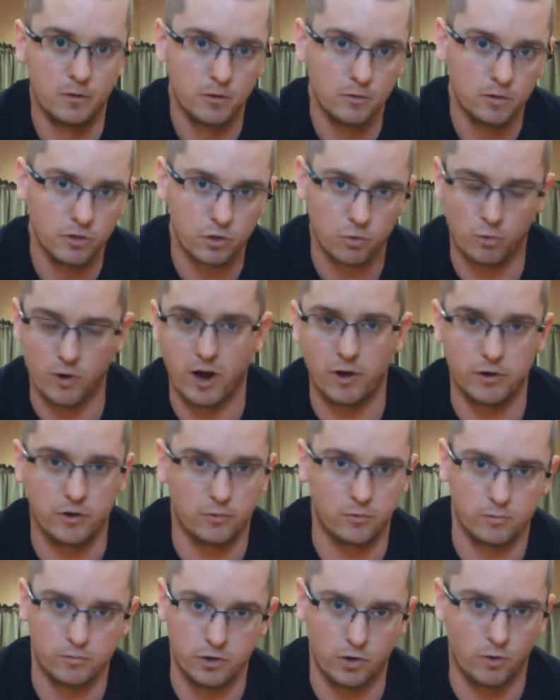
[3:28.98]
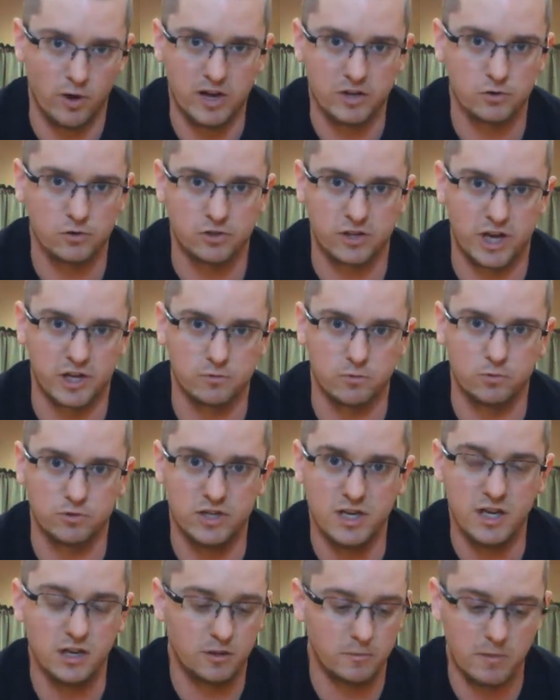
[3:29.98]
throughout your exercise
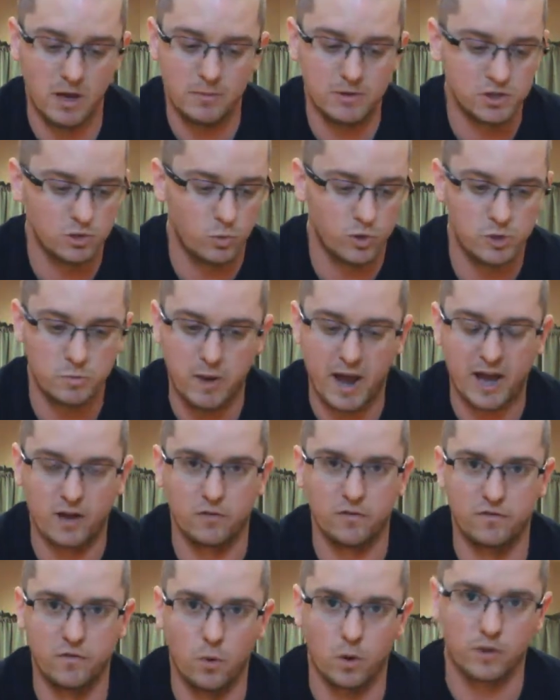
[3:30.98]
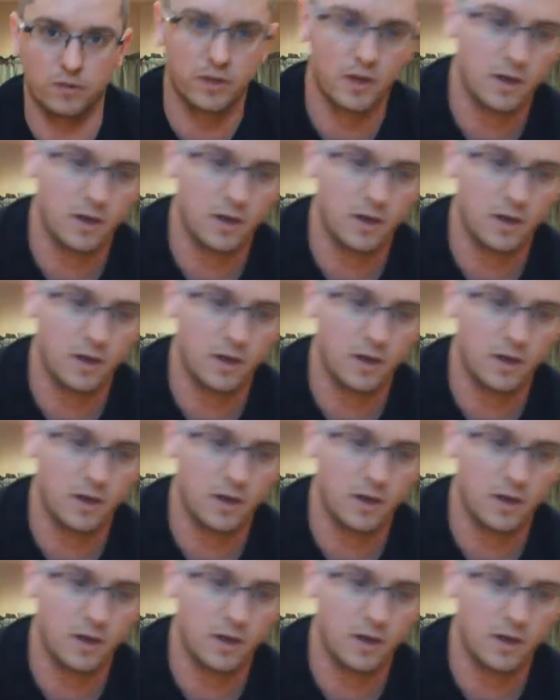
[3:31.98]
routine and maybe switch back and forth.